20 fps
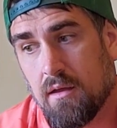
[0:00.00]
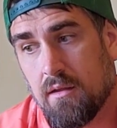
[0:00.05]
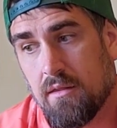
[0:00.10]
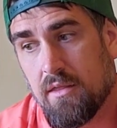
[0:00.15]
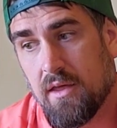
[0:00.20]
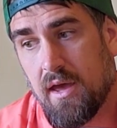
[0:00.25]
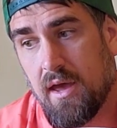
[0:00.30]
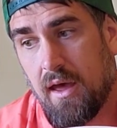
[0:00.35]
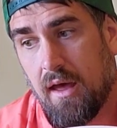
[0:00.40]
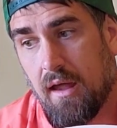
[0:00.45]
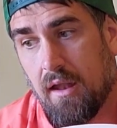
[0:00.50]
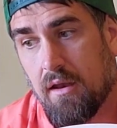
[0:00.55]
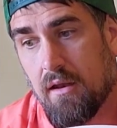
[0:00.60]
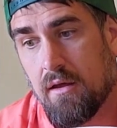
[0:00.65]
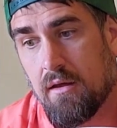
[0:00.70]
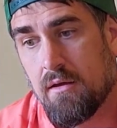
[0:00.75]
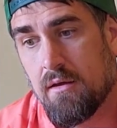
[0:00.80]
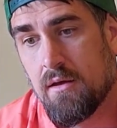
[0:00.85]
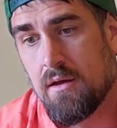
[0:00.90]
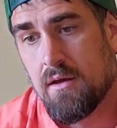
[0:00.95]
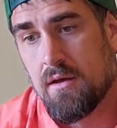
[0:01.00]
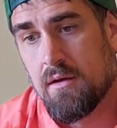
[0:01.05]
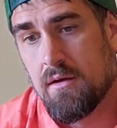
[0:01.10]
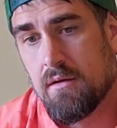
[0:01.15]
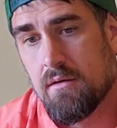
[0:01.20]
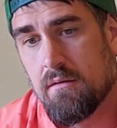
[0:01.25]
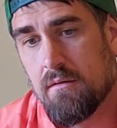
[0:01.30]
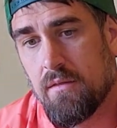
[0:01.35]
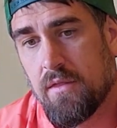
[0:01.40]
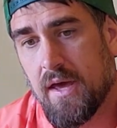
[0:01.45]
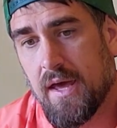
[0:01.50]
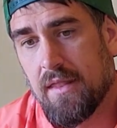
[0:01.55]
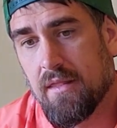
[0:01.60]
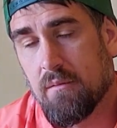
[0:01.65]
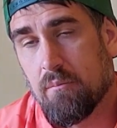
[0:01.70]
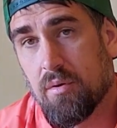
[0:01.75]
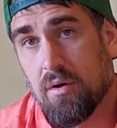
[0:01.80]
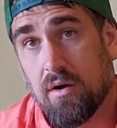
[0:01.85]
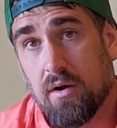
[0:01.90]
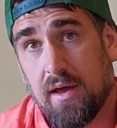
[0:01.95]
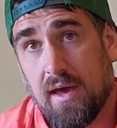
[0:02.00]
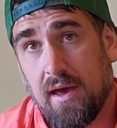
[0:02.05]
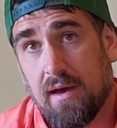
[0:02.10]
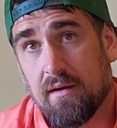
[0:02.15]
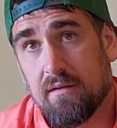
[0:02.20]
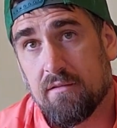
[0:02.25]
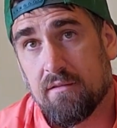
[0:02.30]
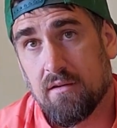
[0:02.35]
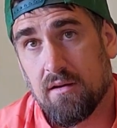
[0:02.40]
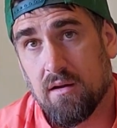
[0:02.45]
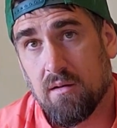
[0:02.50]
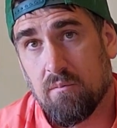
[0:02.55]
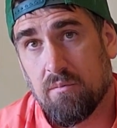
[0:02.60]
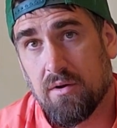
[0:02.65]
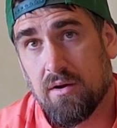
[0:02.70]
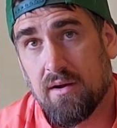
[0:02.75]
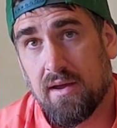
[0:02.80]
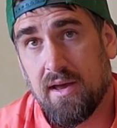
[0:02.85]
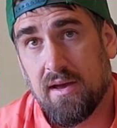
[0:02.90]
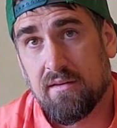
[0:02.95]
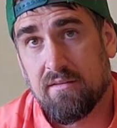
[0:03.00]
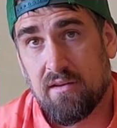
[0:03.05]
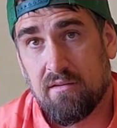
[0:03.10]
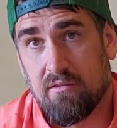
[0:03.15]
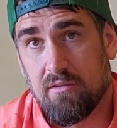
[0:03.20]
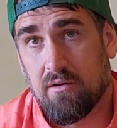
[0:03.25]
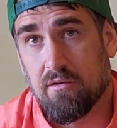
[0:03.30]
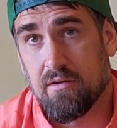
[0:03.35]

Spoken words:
than the Berg X. You know, Berg X, even though